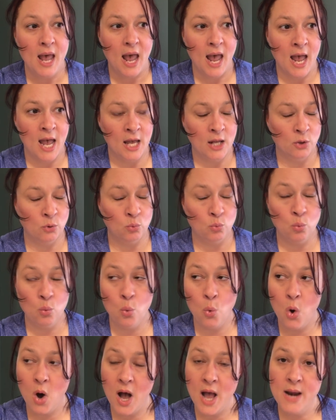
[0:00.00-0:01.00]

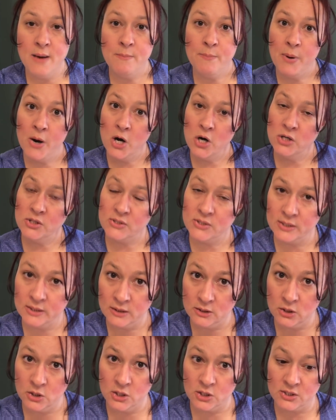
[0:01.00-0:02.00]
and one
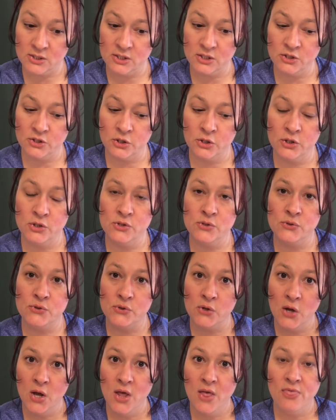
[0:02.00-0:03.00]
person looks and turns